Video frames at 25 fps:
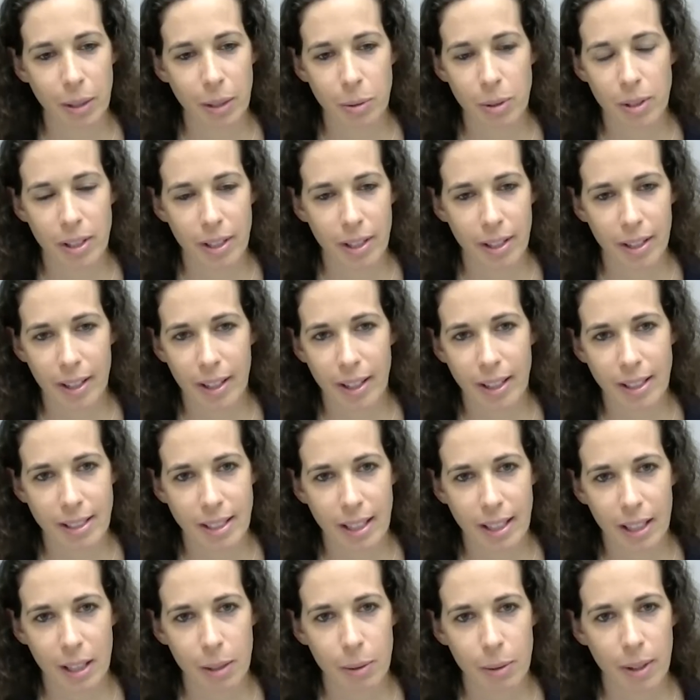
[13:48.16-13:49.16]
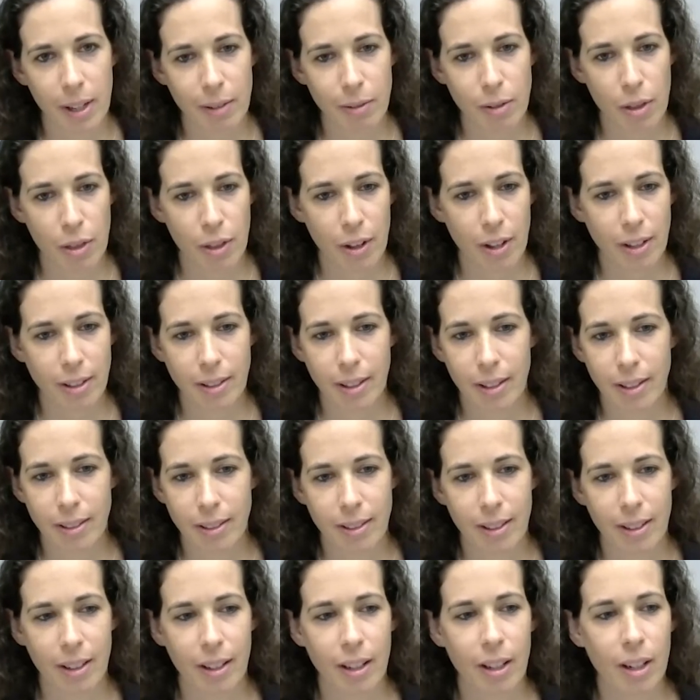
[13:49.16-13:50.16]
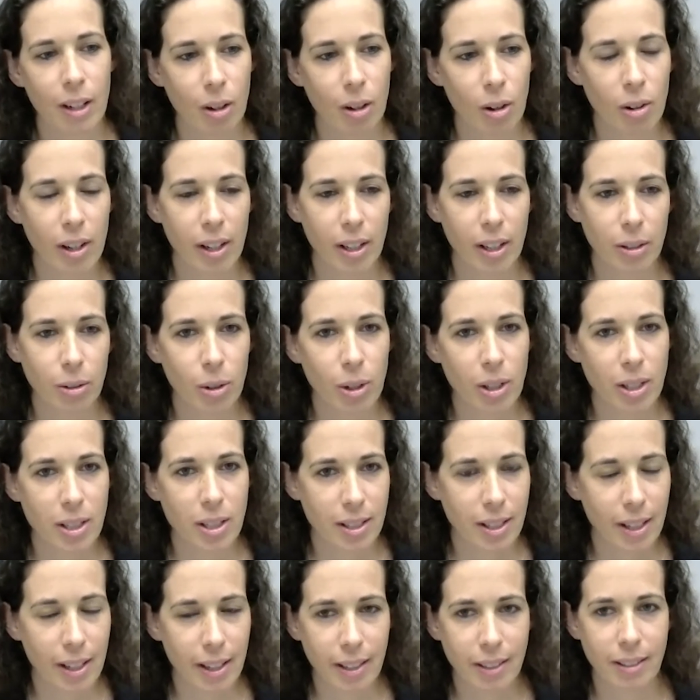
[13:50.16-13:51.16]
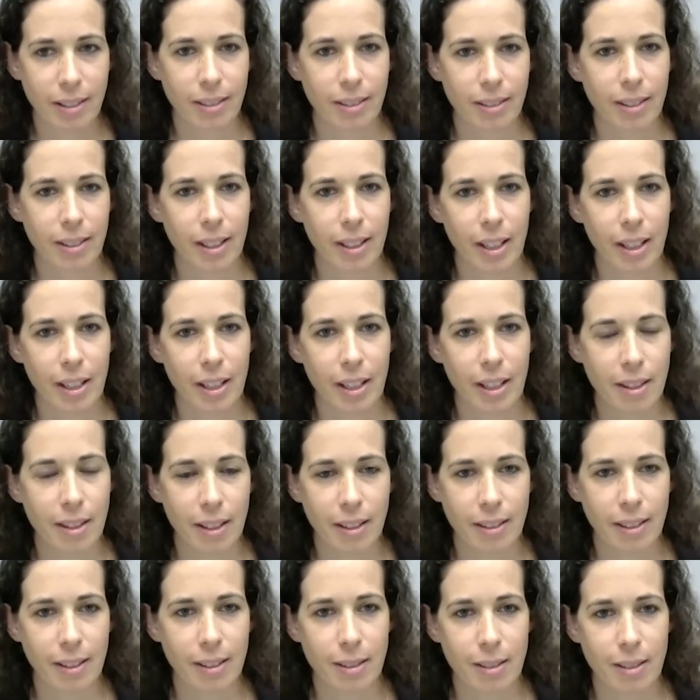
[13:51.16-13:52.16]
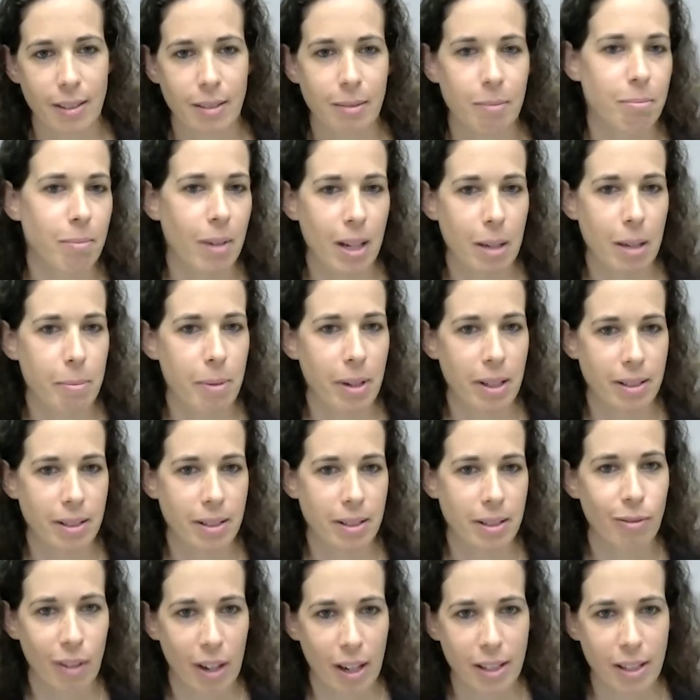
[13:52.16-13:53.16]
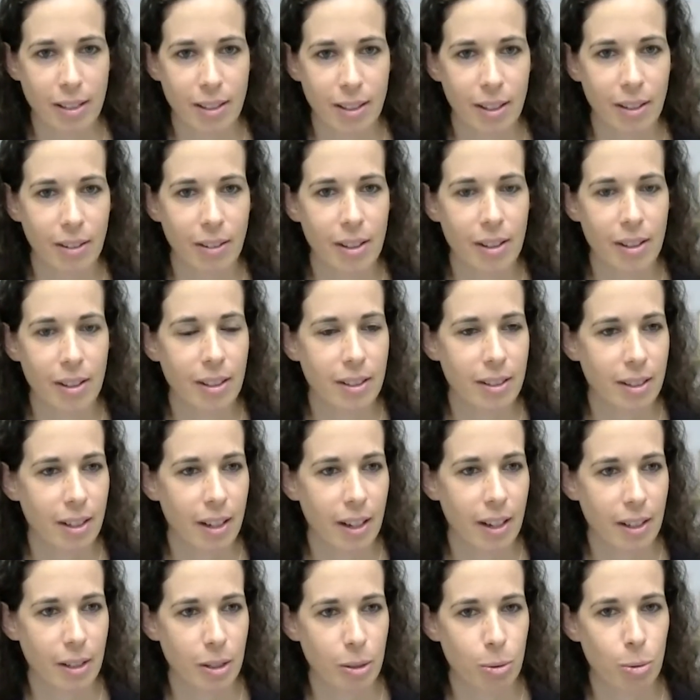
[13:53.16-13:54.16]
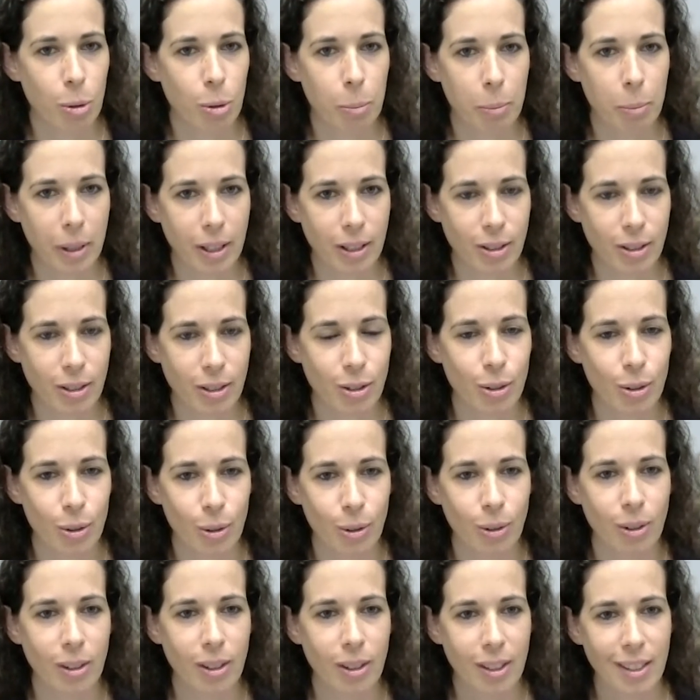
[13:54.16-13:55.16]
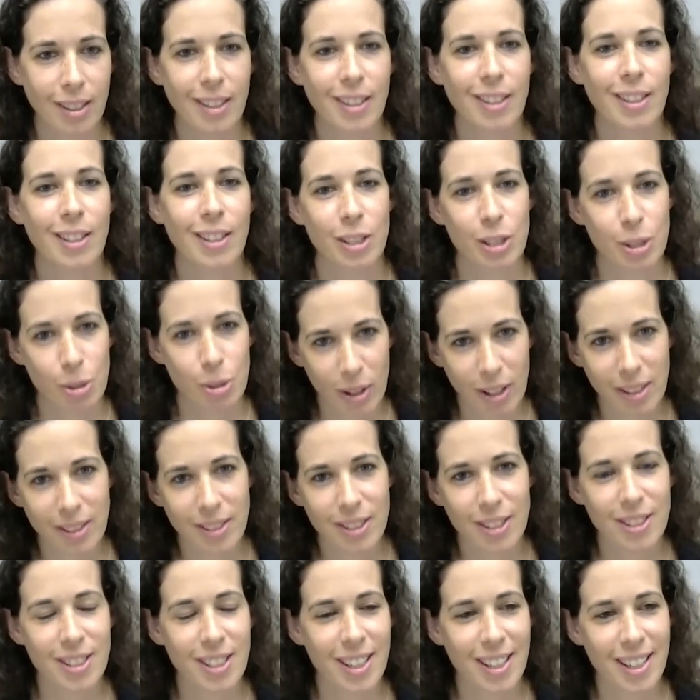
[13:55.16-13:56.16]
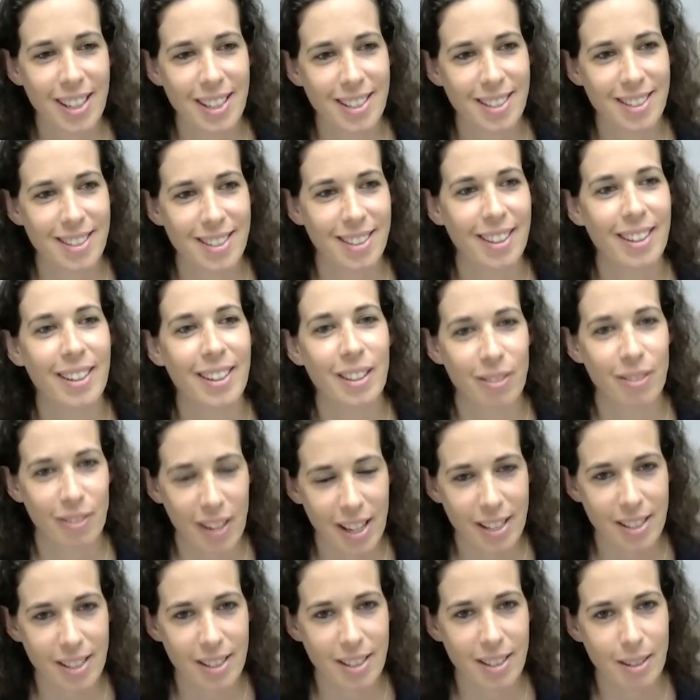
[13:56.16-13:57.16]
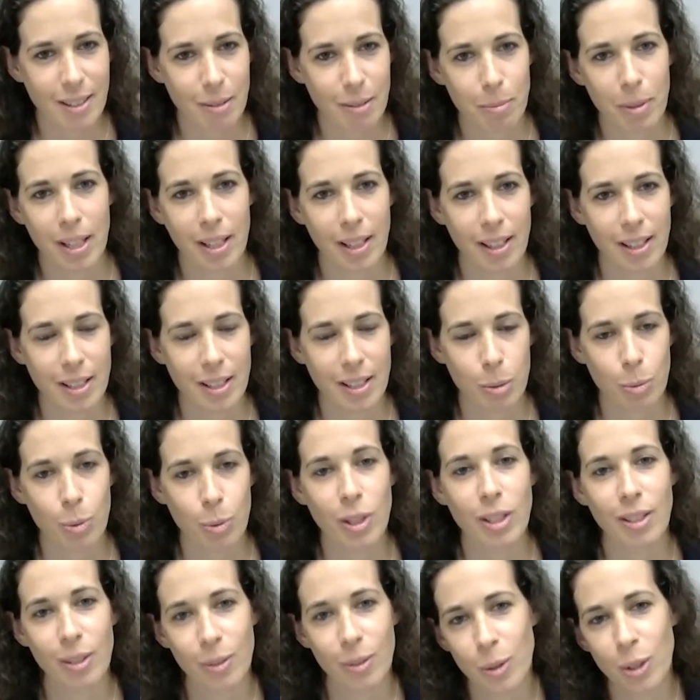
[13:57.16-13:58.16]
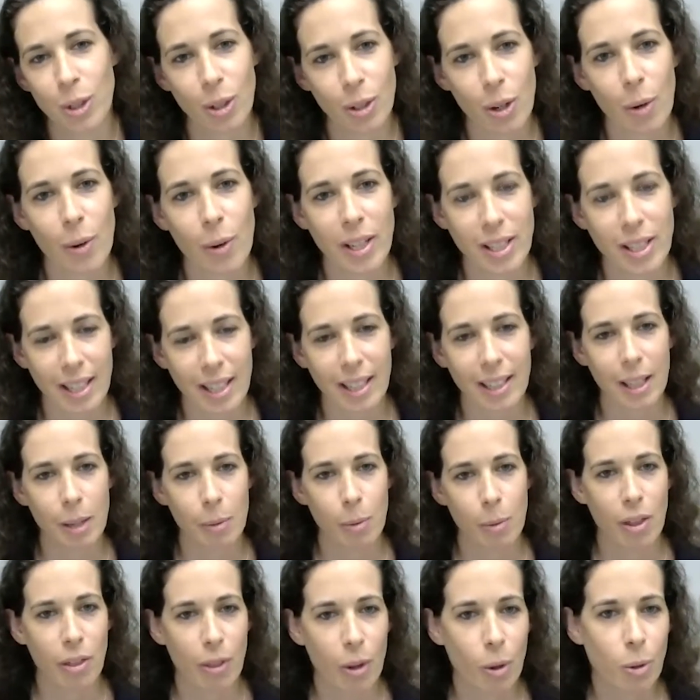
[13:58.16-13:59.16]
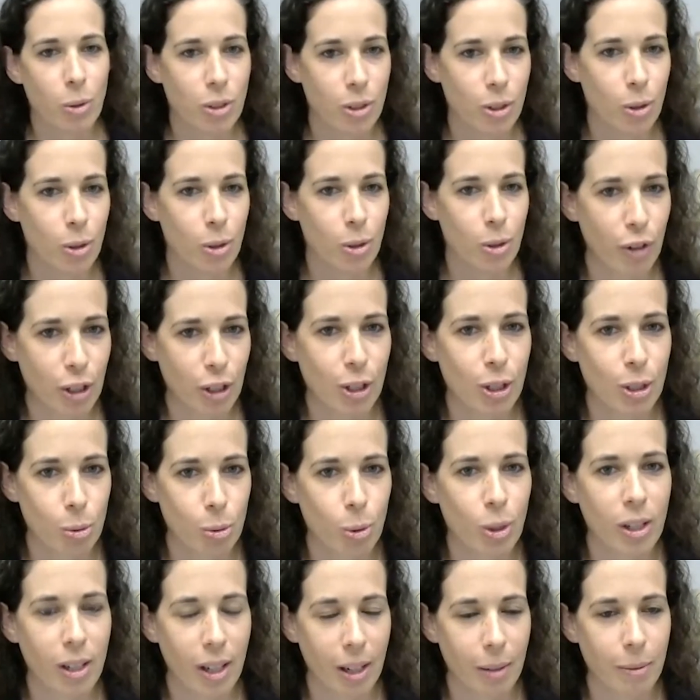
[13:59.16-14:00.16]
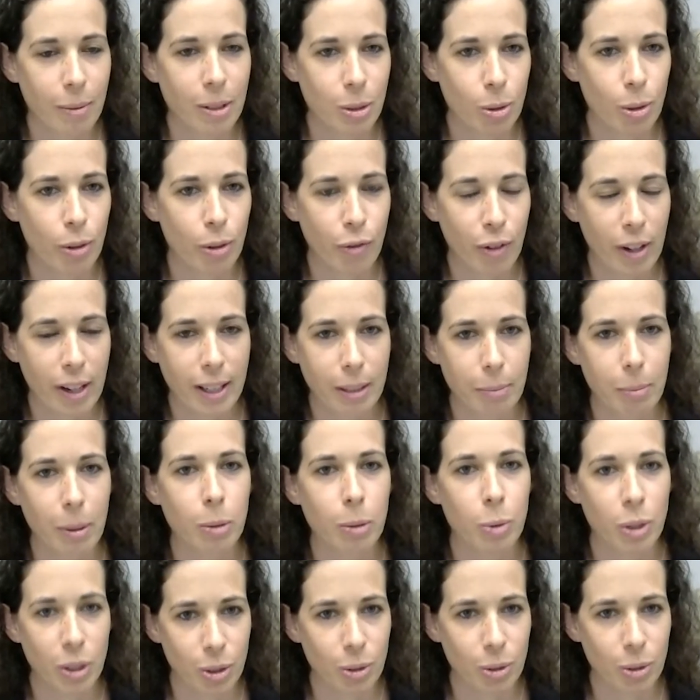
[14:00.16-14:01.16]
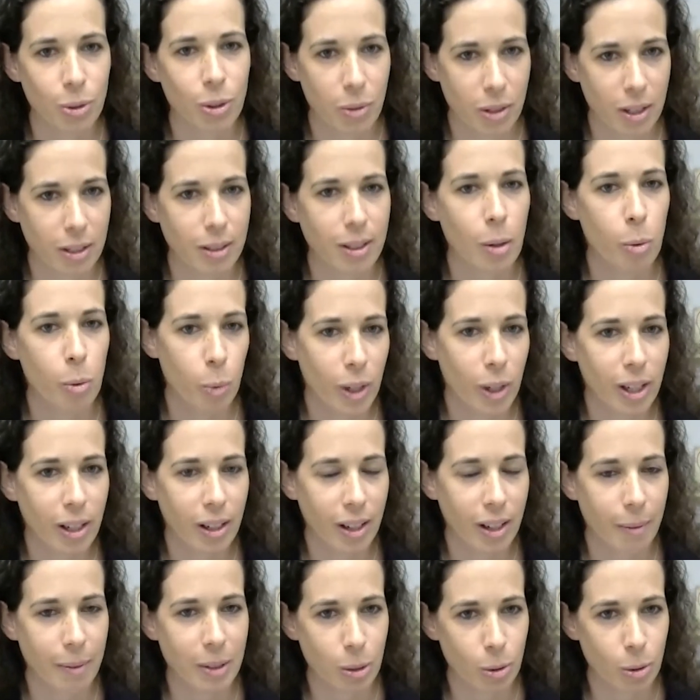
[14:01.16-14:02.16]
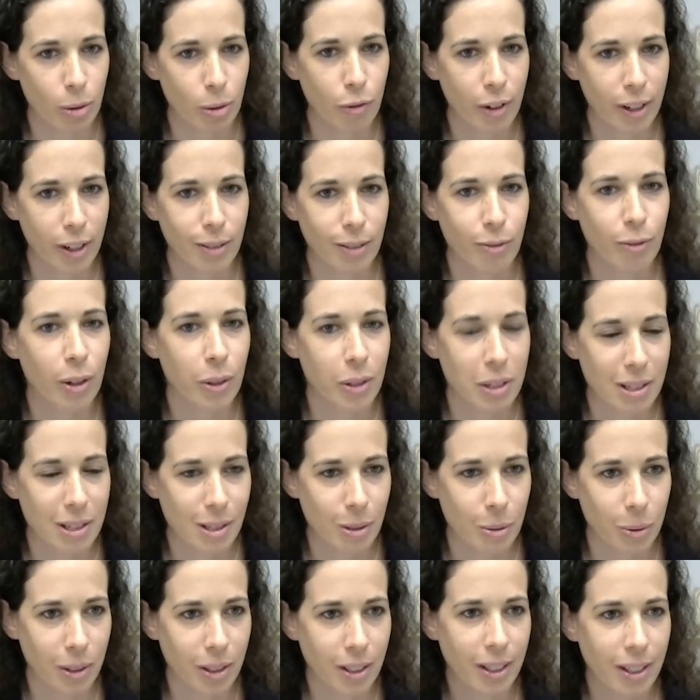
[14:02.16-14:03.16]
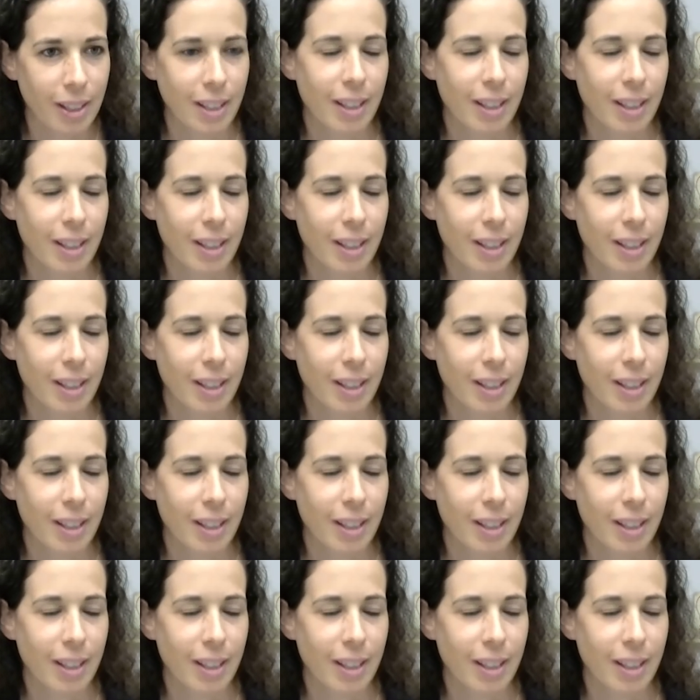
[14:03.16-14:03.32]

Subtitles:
with exactly what everything that Laura and Roy said. I think that my best advice here in this case would be to strategize in advance, because we don't know exactly when those new features will come into effect, but we do know that they will come into effect very soon.